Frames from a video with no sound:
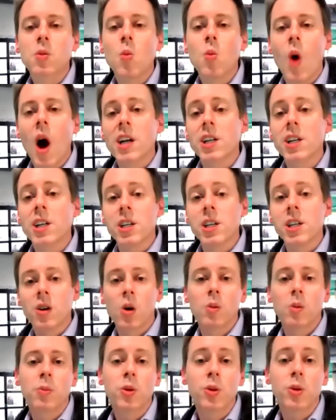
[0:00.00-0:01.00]
watching
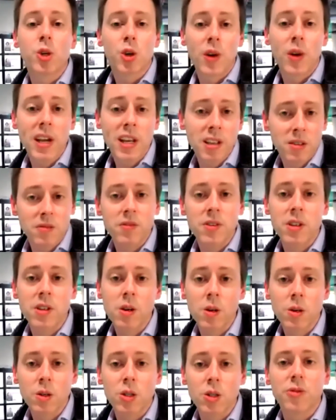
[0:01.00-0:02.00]
Code Blue training
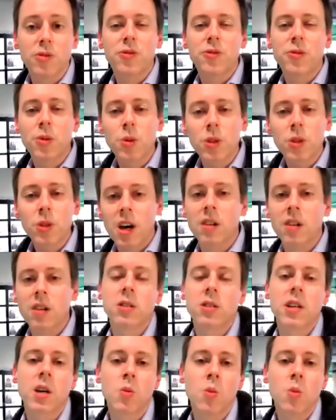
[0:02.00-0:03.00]
videos to fully
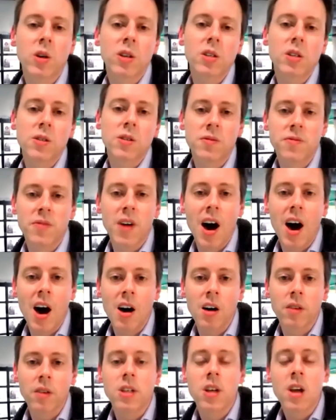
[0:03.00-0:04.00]
understand what is
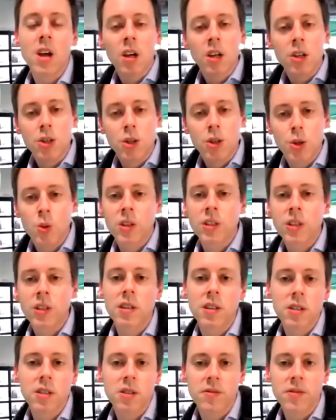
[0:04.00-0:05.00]
involved during
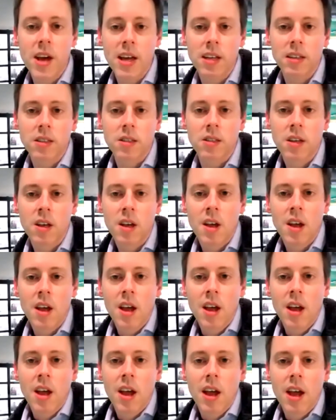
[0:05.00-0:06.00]
these events.
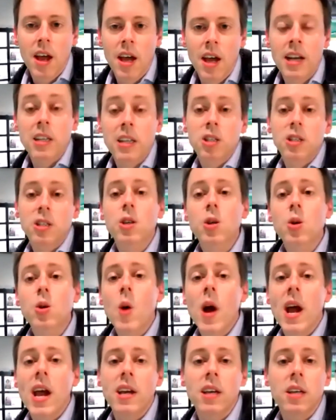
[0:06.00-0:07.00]
And as
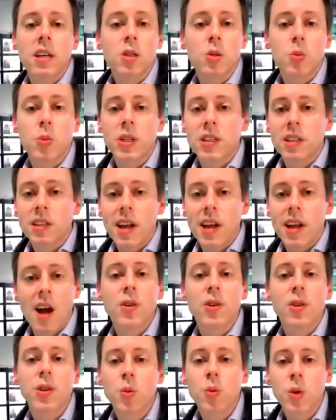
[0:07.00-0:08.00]
CUAs, we did
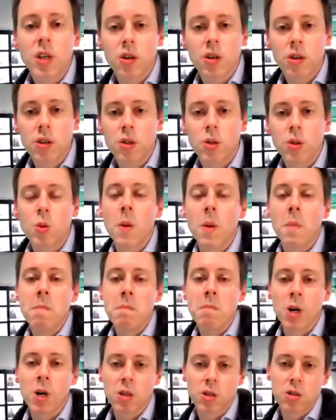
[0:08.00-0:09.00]
everything we could to
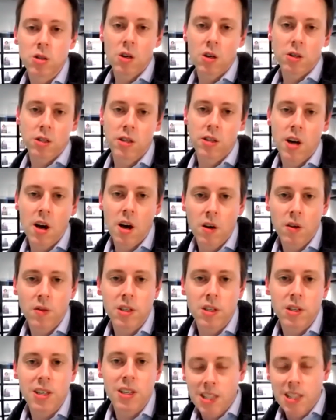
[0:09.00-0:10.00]
immerse
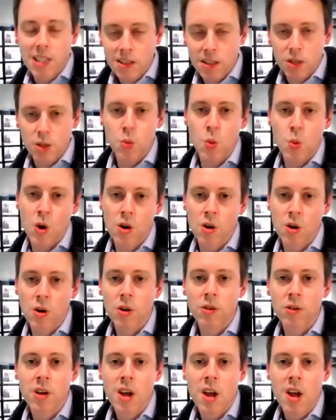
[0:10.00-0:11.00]
ourselves in this
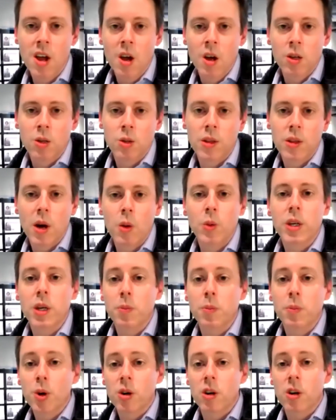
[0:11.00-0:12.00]
world so that we
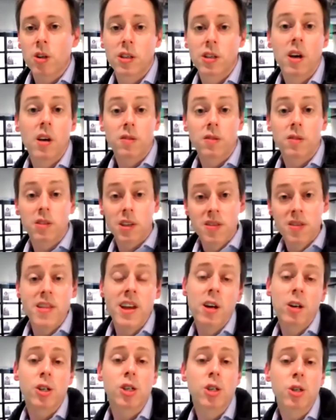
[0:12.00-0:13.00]
could put ourselves in
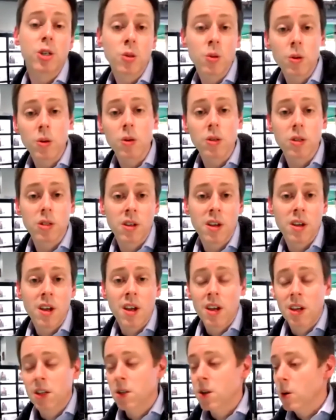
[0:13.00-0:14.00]
their shoes,
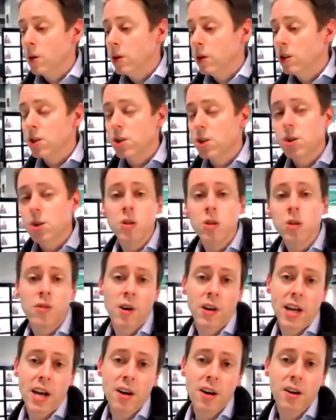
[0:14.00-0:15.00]
you know, in the shoes of our
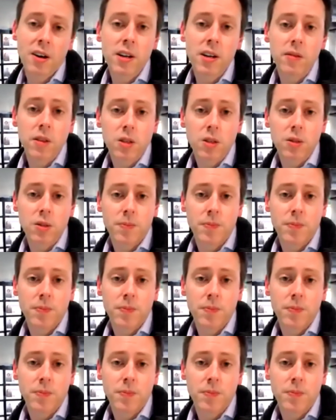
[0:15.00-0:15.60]
caregivers.